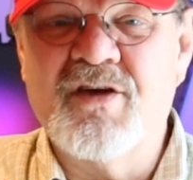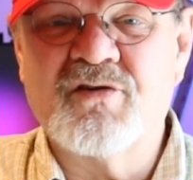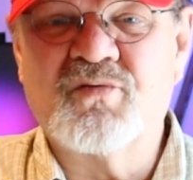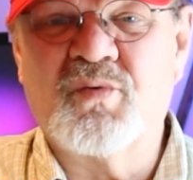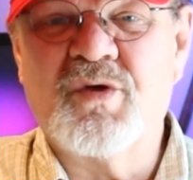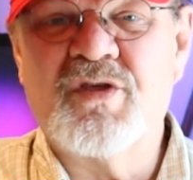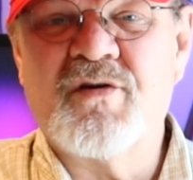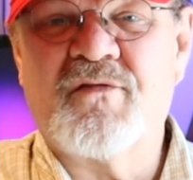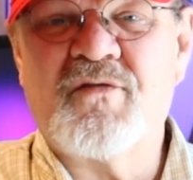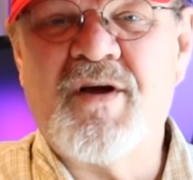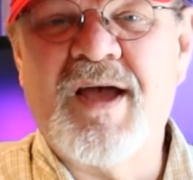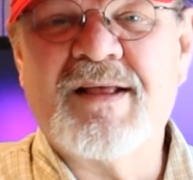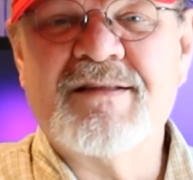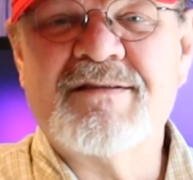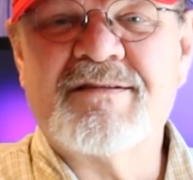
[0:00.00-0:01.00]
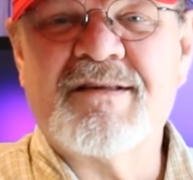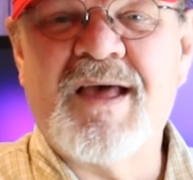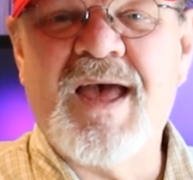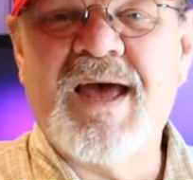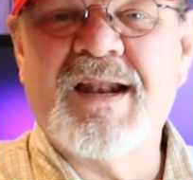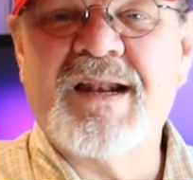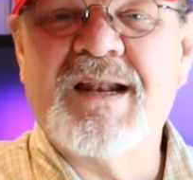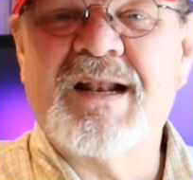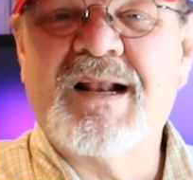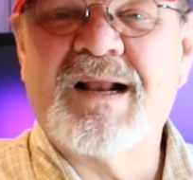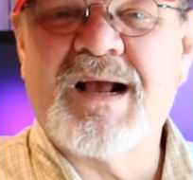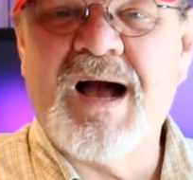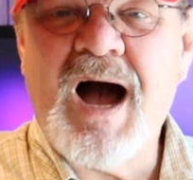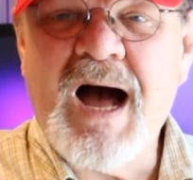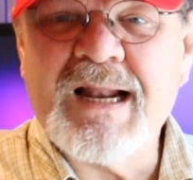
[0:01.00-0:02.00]
This with your friends and
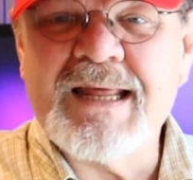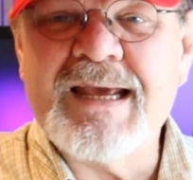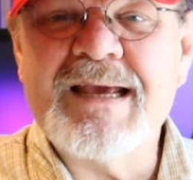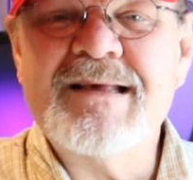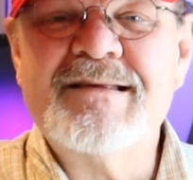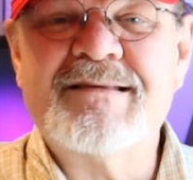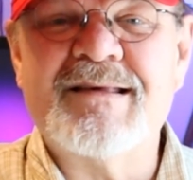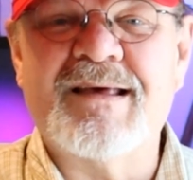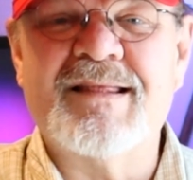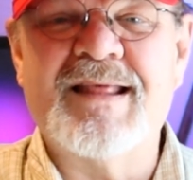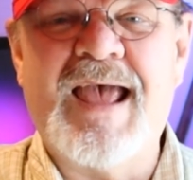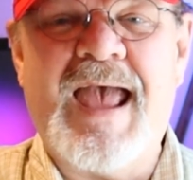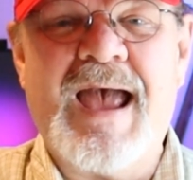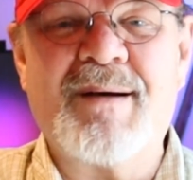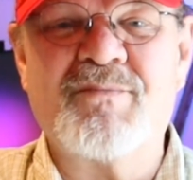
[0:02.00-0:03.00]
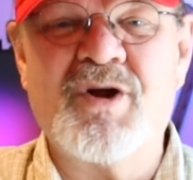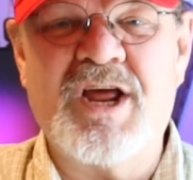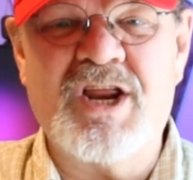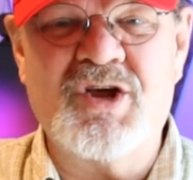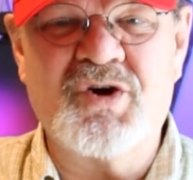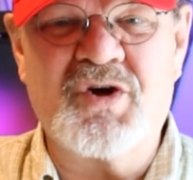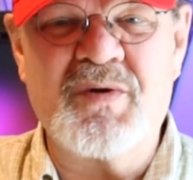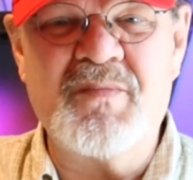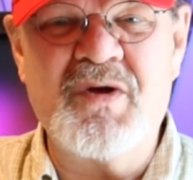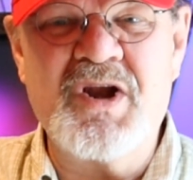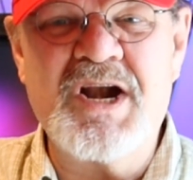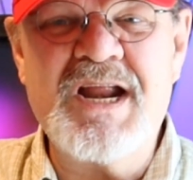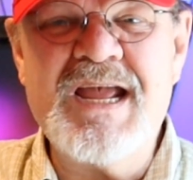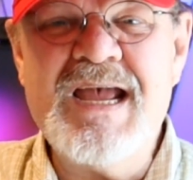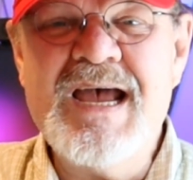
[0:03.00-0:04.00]
colleagues in the ham radio
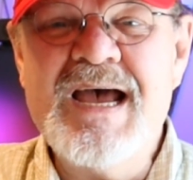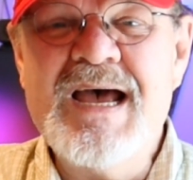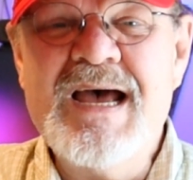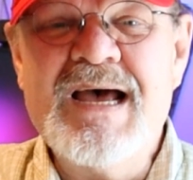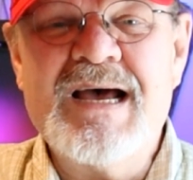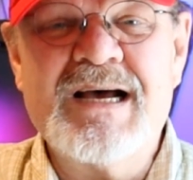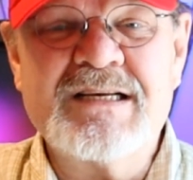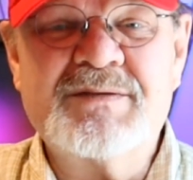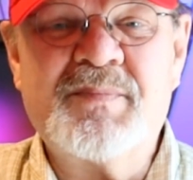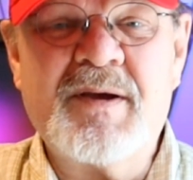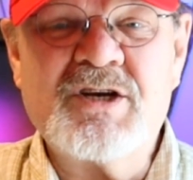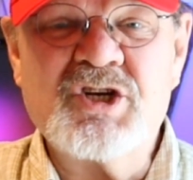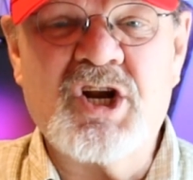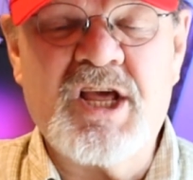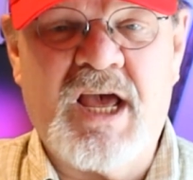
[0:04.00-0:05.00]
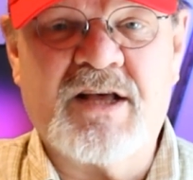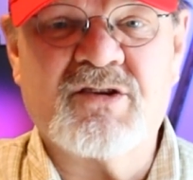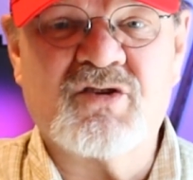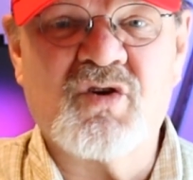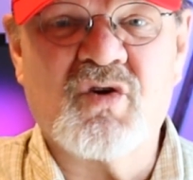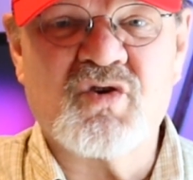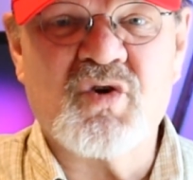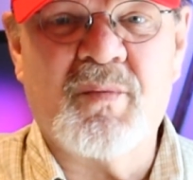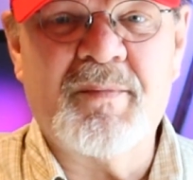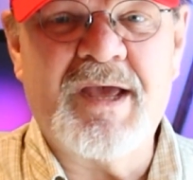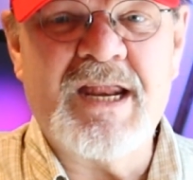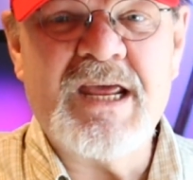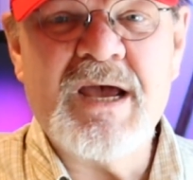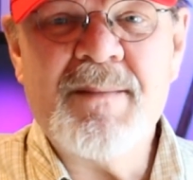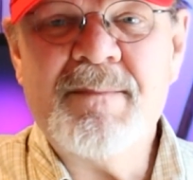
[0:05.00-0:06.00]
community, especially on social
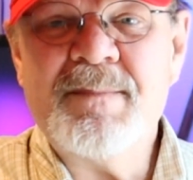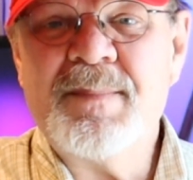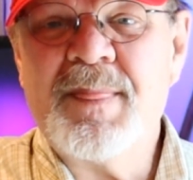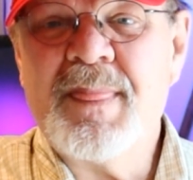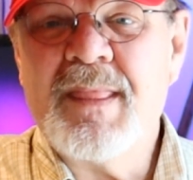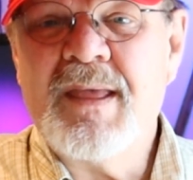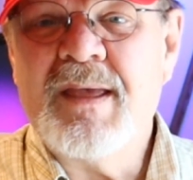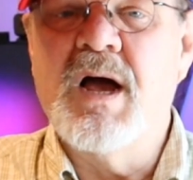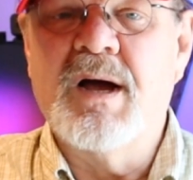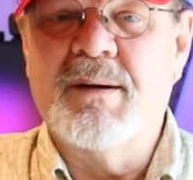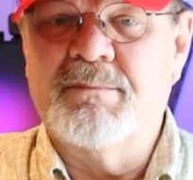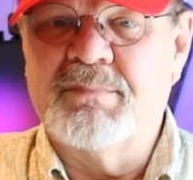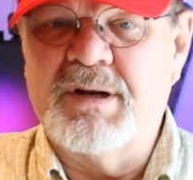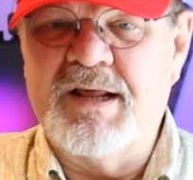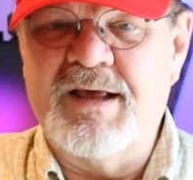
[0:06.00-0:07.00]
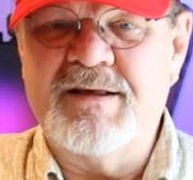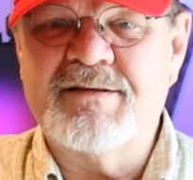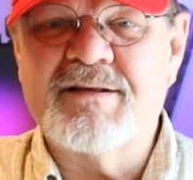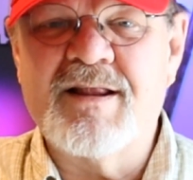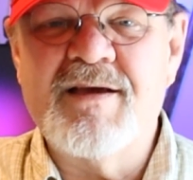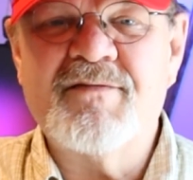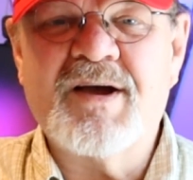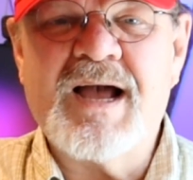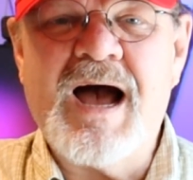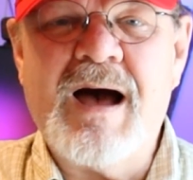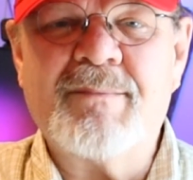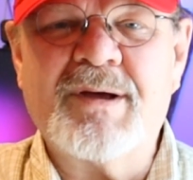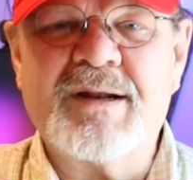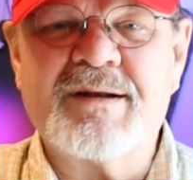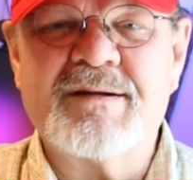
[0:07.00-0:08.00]
media. Please leave a
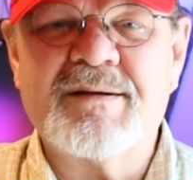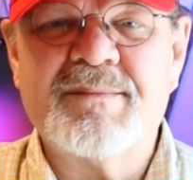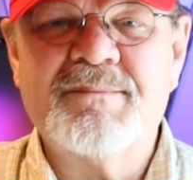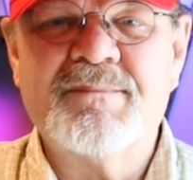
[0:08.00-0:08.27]
comment.